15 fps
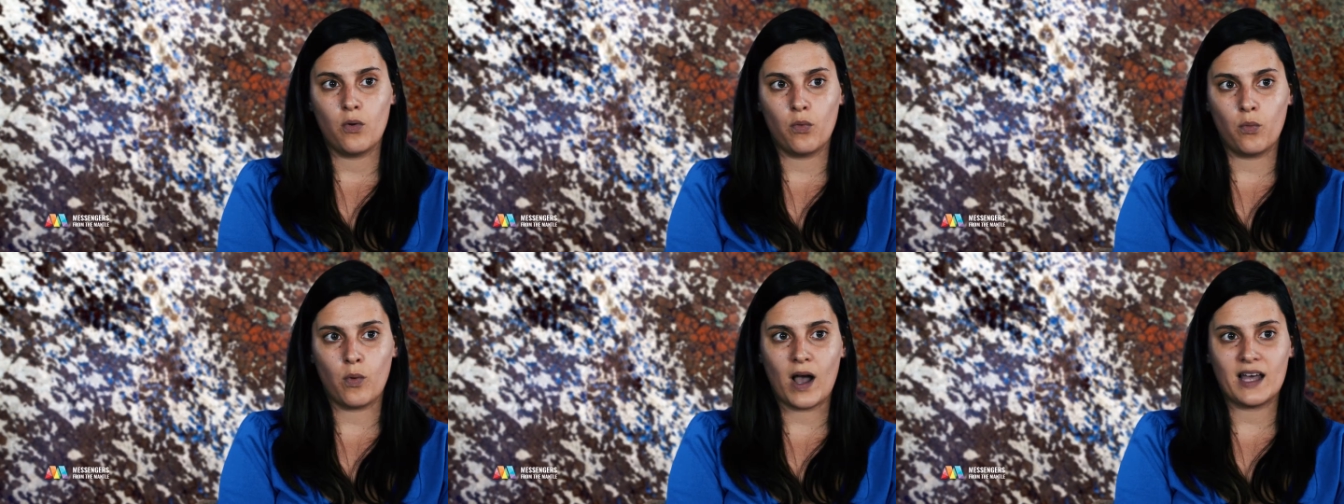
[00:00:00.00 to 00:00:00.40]

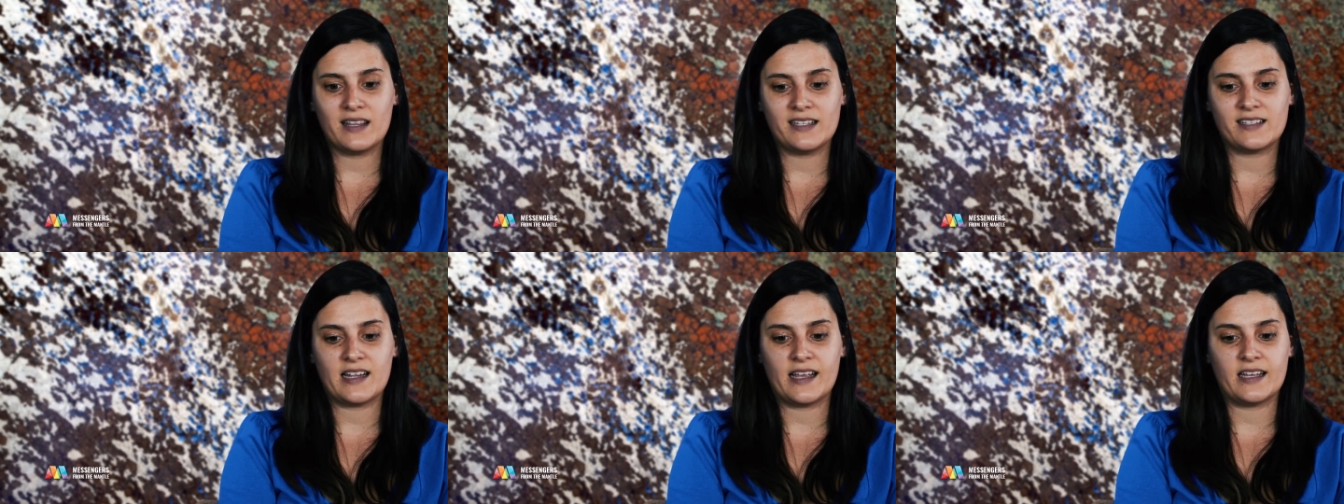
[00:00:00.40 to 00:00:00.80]
why
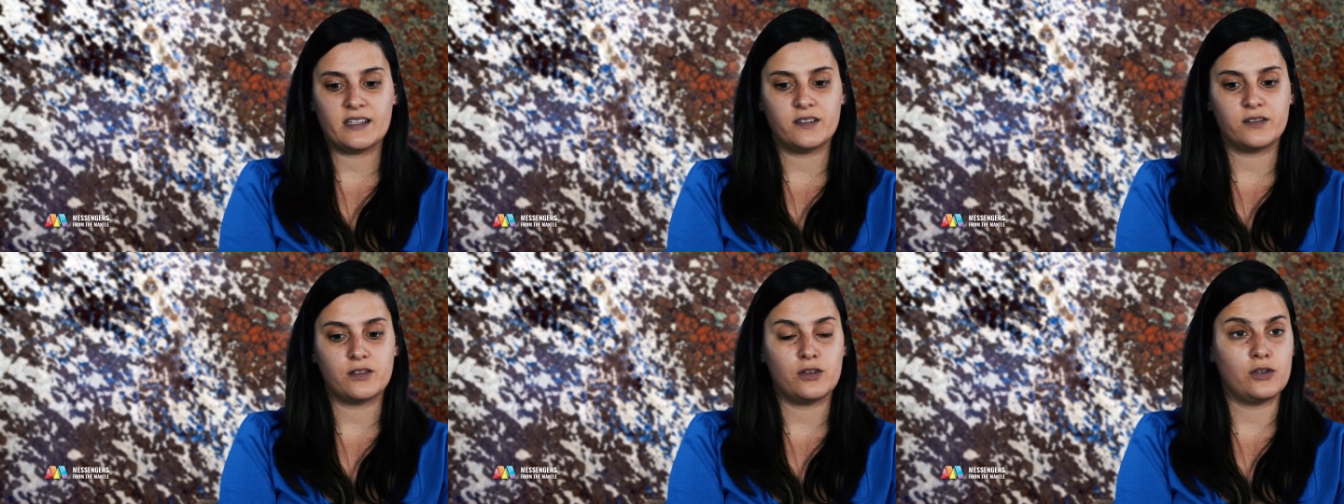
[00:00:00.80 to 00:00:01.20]
these
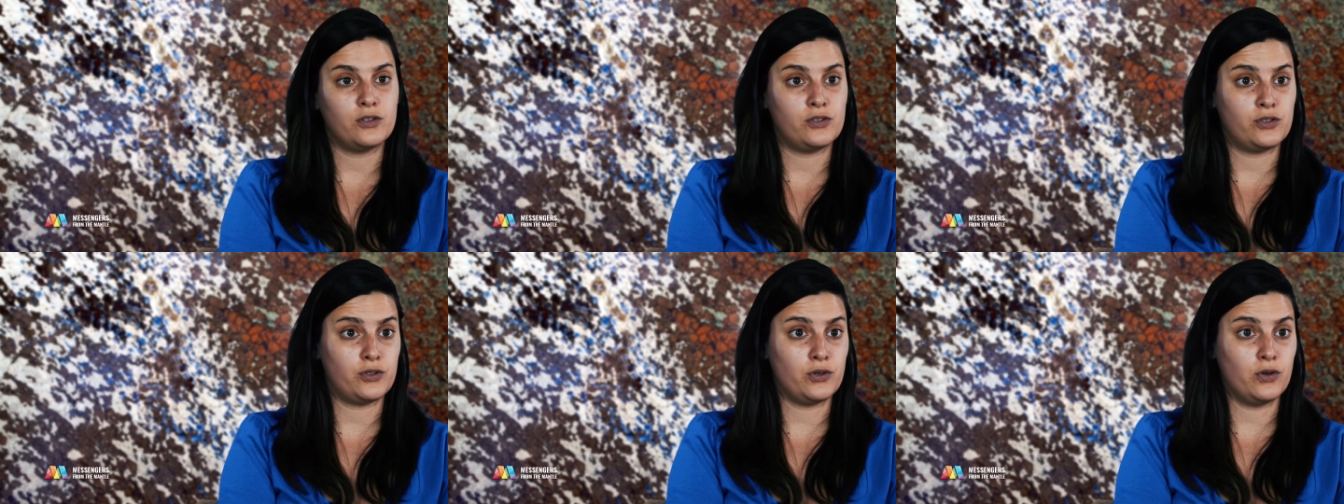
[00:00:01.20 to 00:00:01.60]
layers
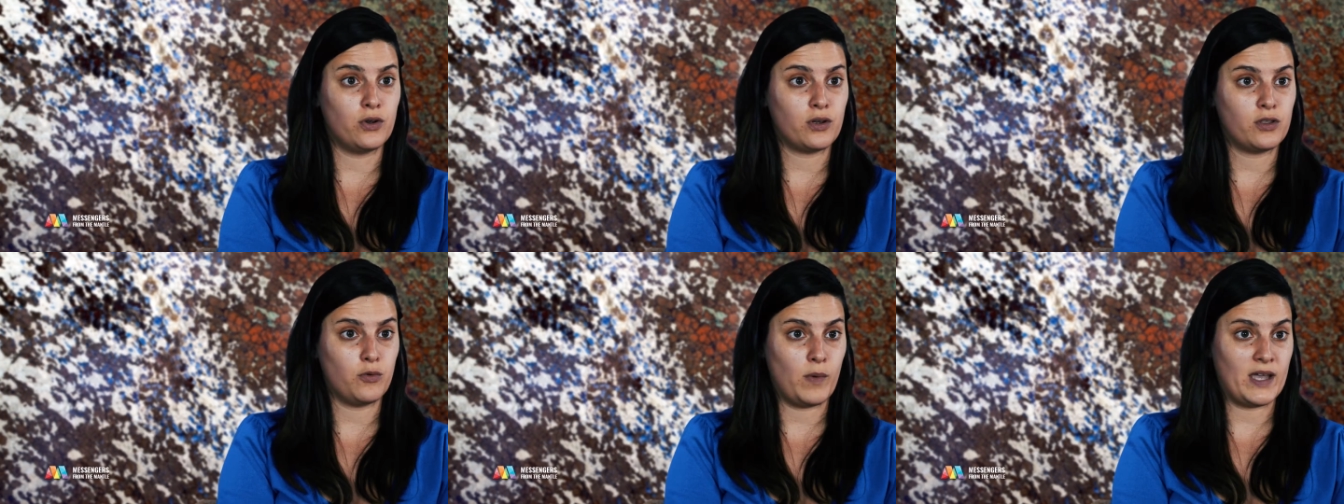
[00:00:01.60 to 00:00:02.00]
do
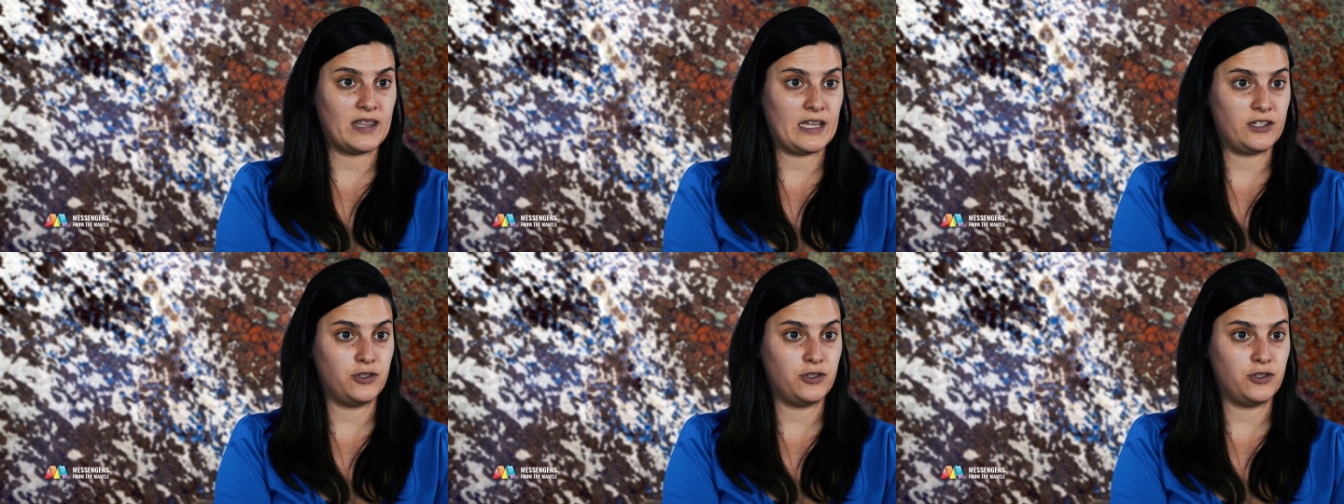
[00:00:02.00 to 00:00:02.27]
look the way they